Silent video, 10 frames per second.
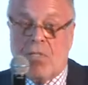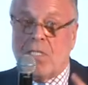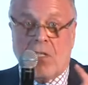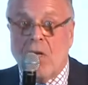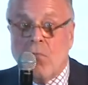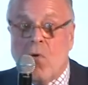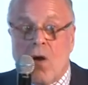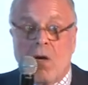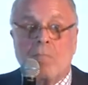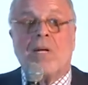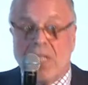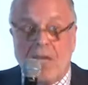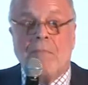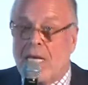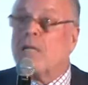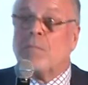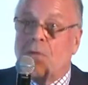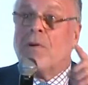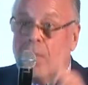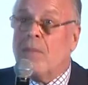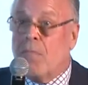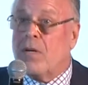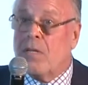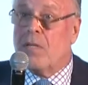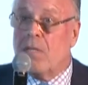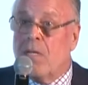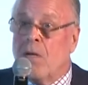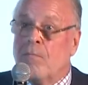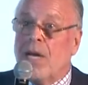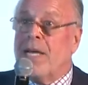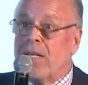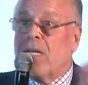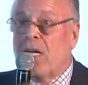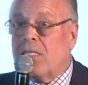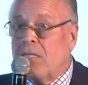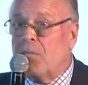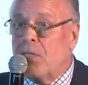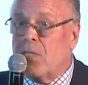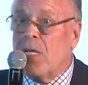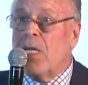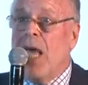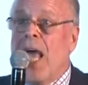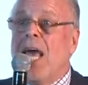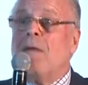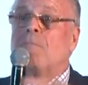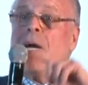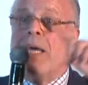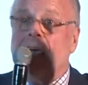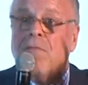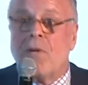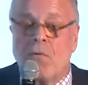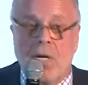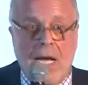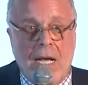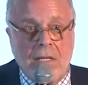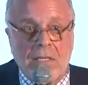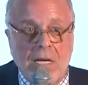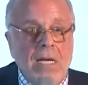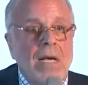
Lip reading: it's done wrong, believe me, it'll be remembered by the customers and by everyone else.